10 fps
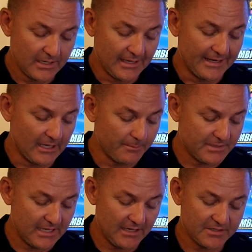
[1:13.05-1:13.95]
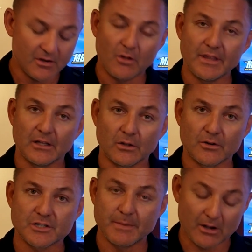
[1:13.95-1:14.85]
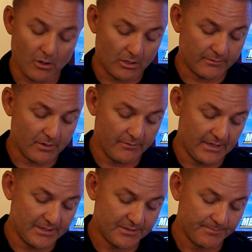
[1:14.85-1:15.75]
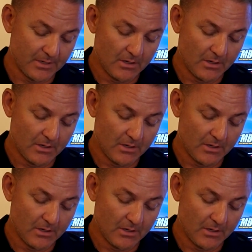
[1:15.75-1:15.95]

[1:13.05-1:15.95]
and updates and all the alerts about all of our events.